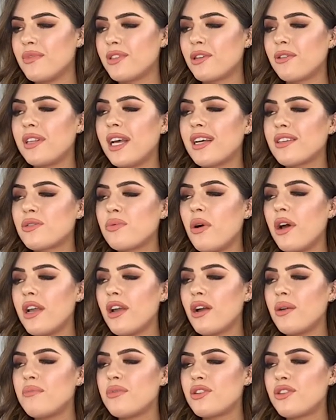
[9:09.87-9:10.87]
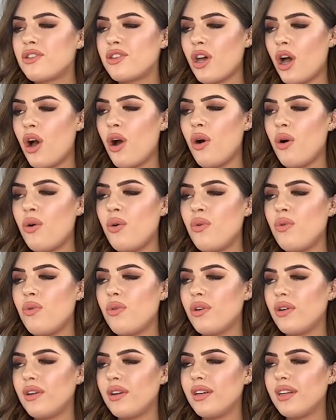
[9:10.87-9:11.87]
So that's why I'm
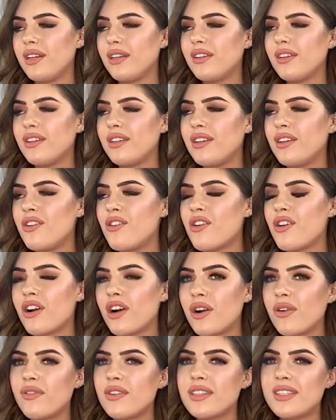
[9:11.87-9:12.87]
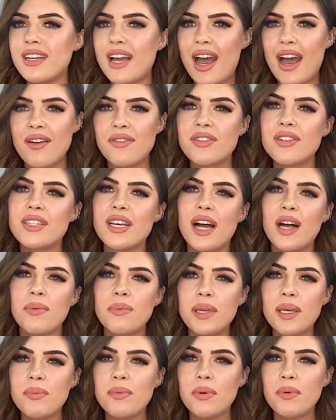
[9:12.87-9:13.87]
so nervous to ever
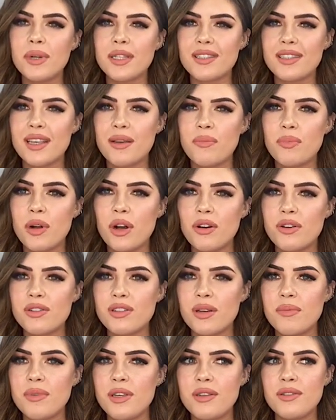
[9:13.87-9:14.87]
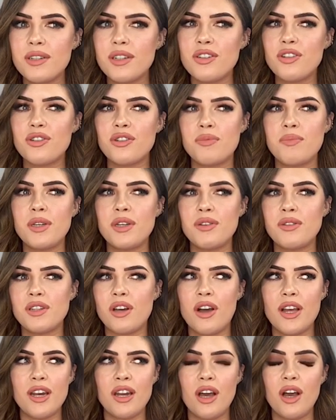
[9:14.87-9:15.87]
tell people what skin products I'm using, just
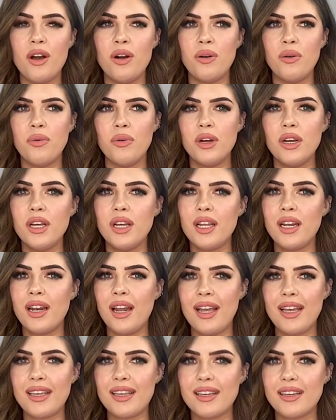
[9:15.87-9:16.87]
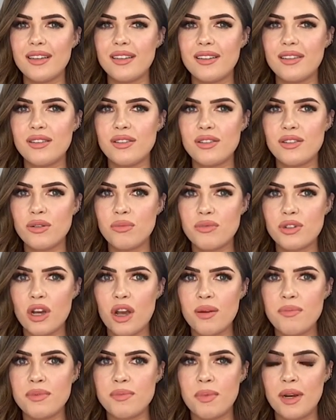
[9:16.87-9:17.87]
because I know, like,
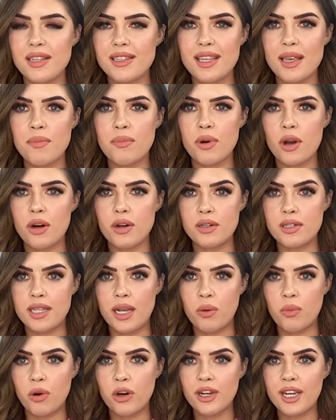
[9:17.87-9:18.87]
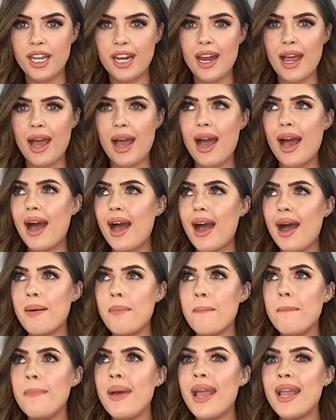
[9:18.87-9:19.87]
sometimes my skin products, they're working
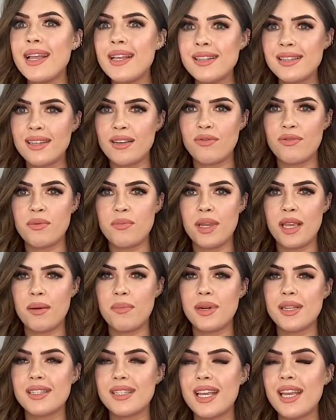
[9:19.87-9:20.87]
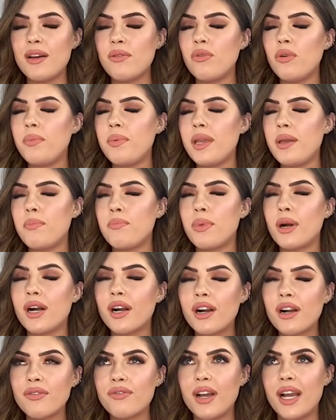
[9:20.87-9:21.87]
amazing for me and my skin will be
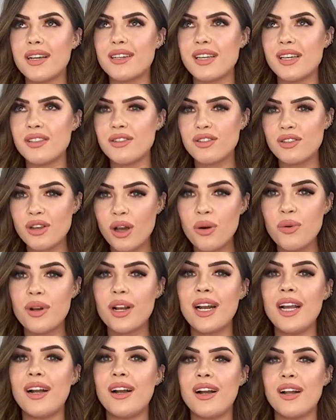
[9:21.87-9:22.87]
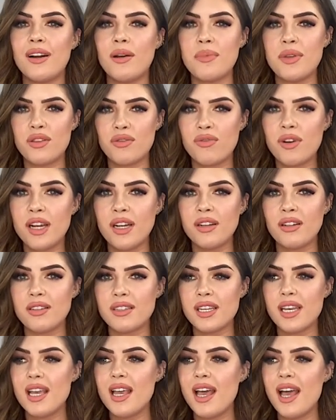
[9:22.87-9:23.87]
perfect and so clear and I'll be
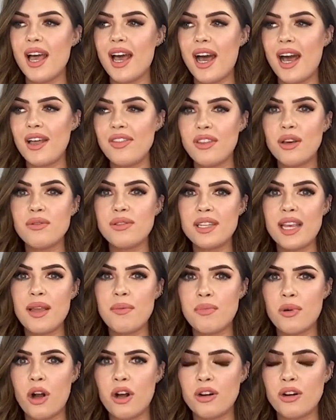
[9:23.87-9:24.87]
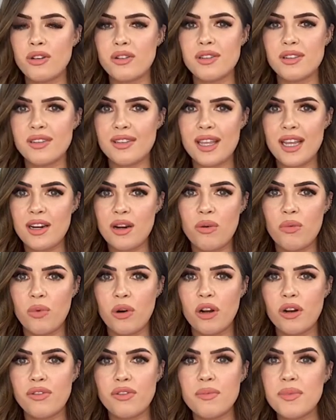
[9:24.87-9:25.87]
thrilled, and those same products, they don't
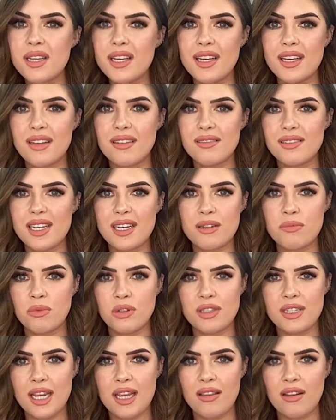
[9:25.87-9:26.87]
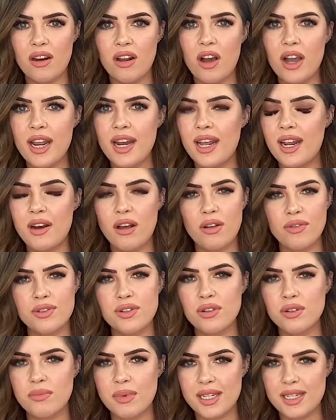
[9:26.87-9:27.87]
work for me 6 months down the line, and all of a
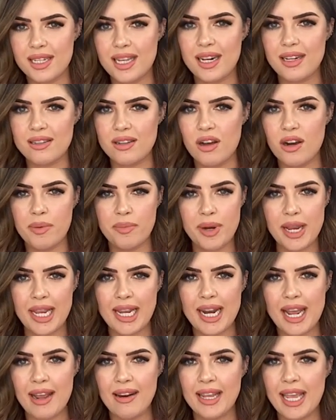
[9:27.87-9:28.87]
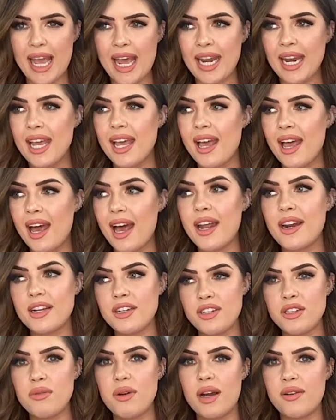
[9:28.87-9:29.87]
sudden my skin is kind of breaking out again, and
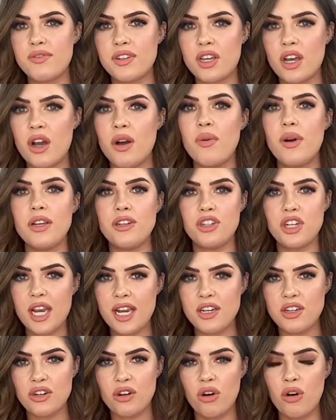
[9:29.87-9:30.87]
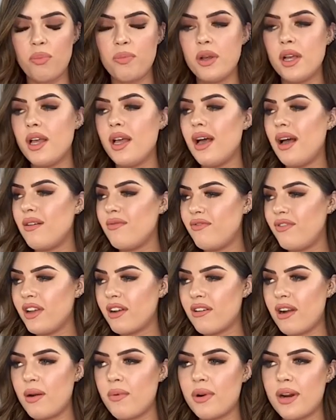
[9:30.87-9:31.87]
I do have to go and change it up and
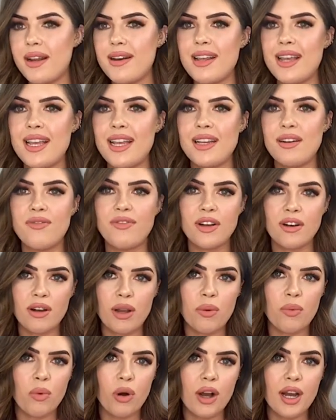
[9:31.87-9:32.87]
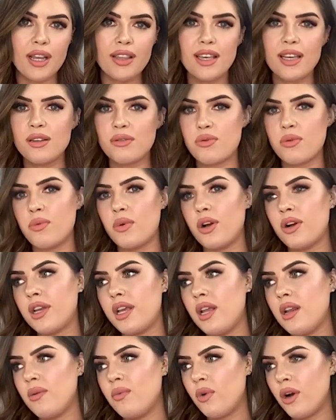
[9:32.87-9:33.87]
figure out what I need, figure out why things were
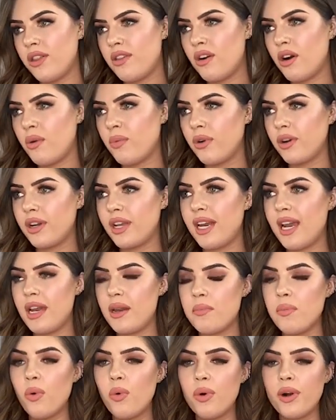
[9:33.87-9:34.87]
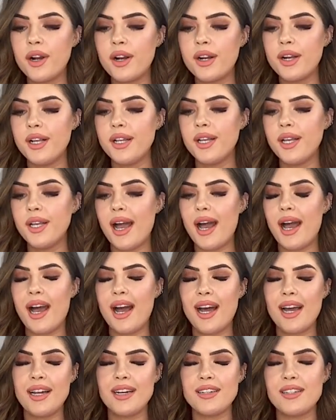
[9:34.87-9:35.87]
working, why they're not working anymore,
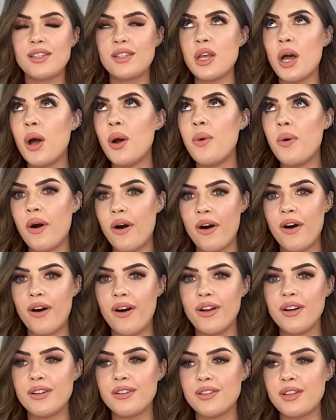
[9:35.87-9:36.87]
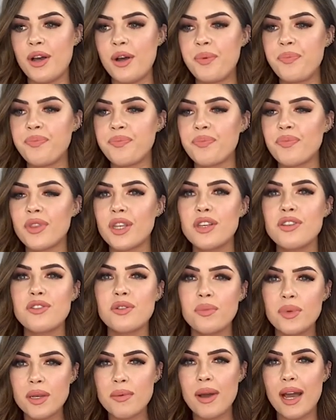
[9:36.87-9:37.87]
and so on. So
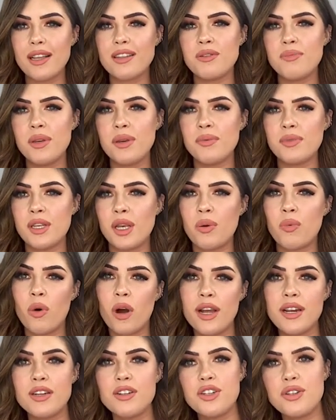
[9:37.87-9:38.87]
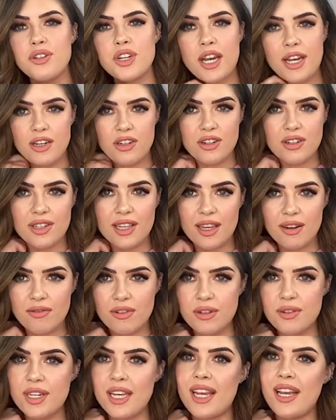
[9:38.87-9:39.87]
somebody messaged me and was like, why did you change your skin
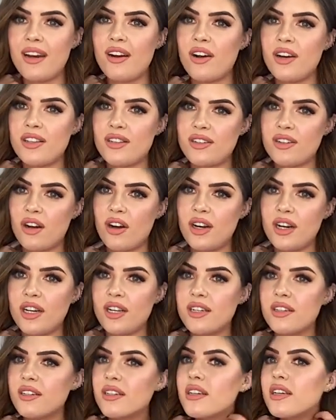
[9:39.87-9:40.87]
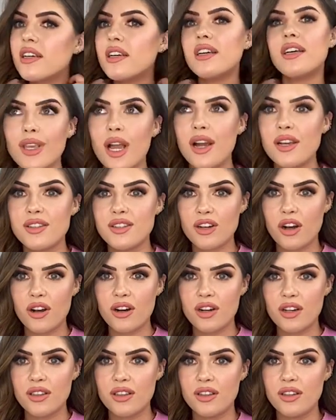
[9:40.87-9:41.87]
routine? I
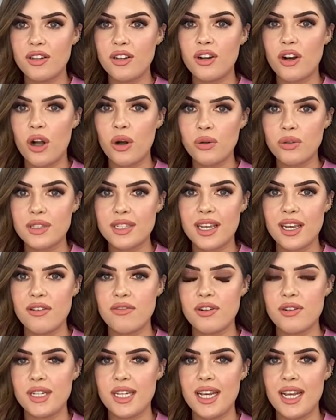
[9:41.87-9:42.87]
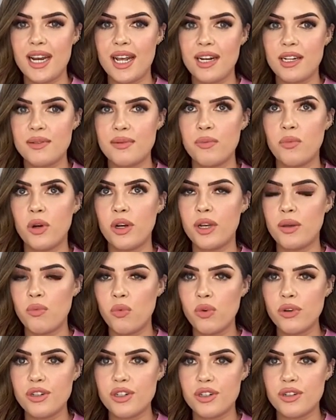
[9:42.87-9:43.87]
started on your old skin routine and it's been
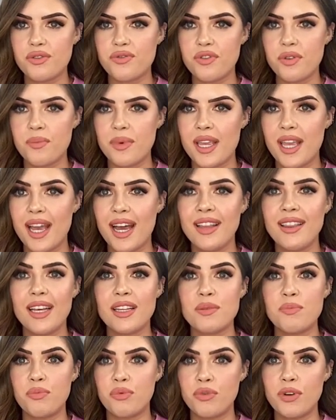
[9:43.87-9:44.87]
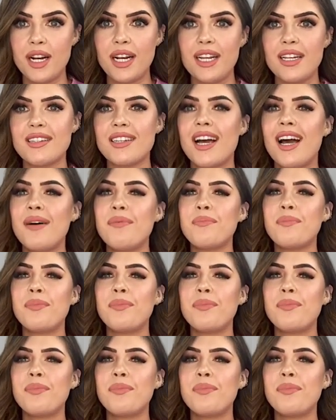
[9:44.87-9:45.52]
working wonders for me, and that's brilliant.